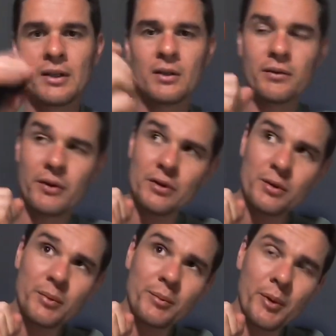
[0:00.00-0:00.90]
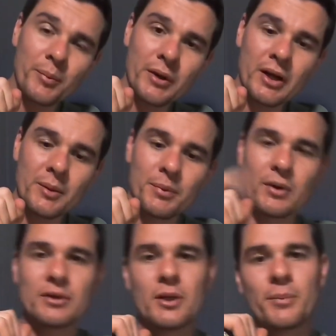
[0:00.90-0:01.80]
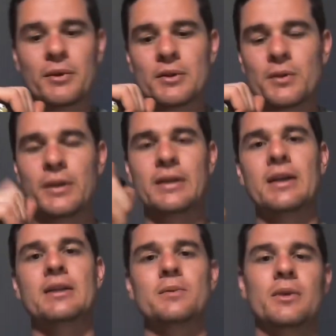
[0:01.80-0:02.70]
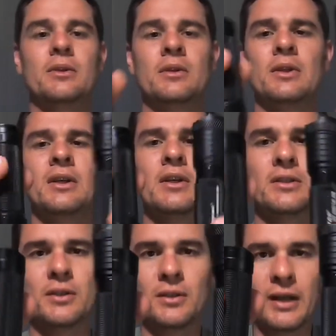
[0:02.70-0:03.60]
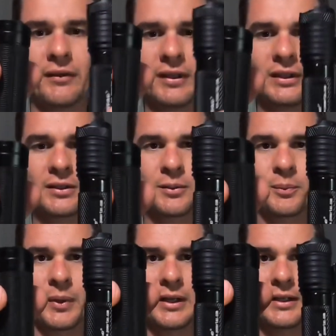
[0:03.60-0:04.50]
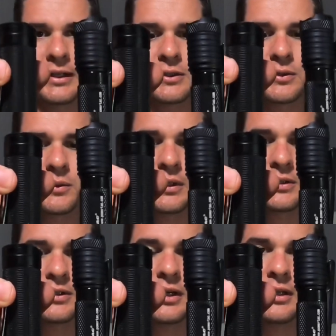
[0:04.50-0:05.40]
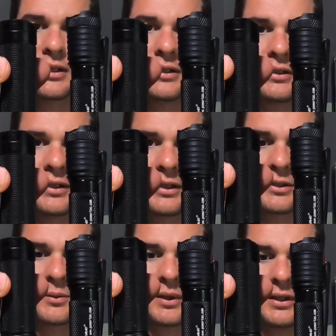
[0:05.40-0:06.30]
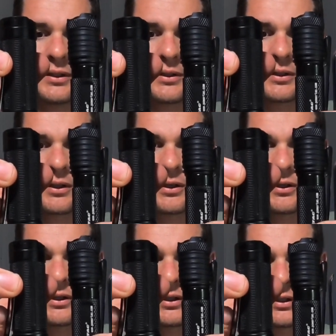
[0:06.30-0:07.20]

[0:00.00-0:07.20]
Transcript: Review should be popping up on top of the screen as well. So having it compared next to each other, there's quite a long